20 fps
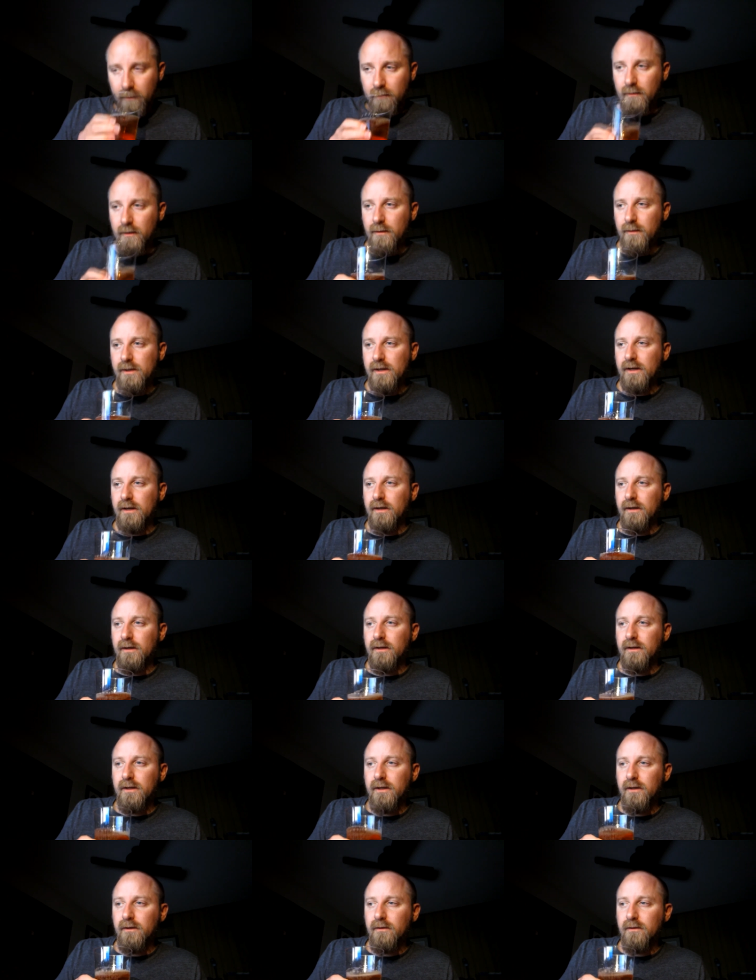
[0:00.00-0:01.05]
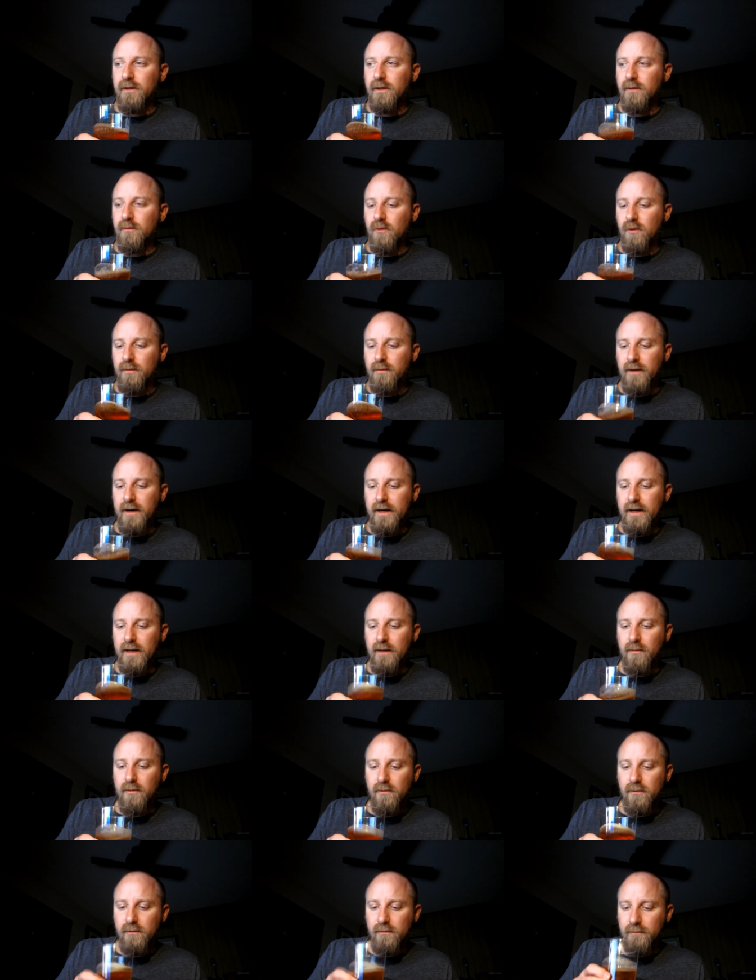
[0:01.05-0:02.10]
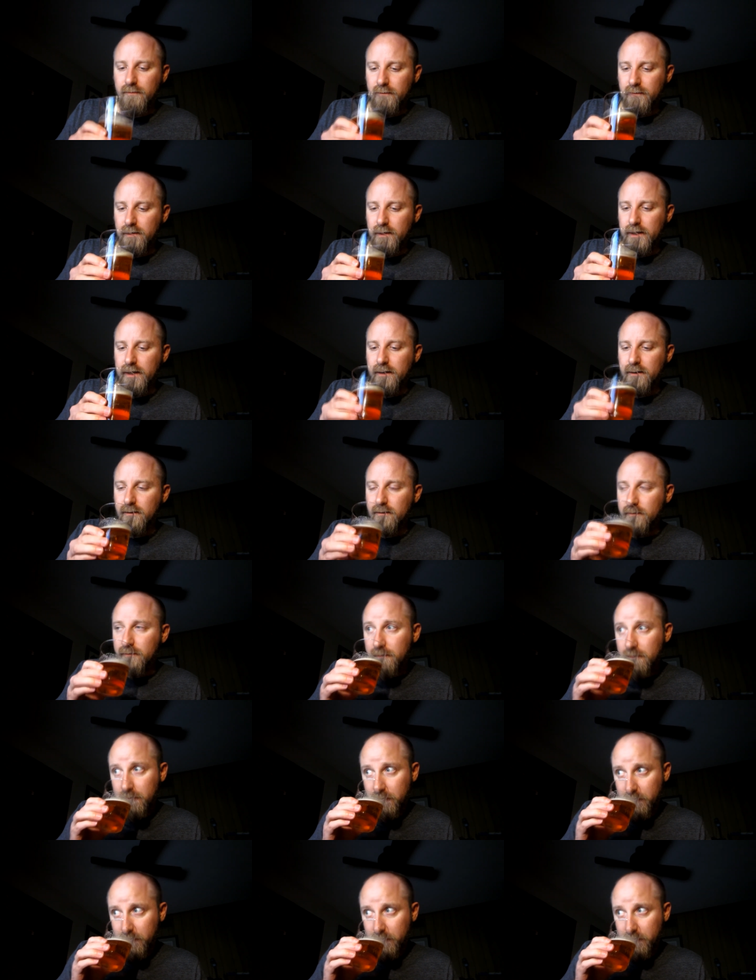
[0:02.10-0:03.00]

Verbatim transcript: Might be getting a little, little more pineapple now.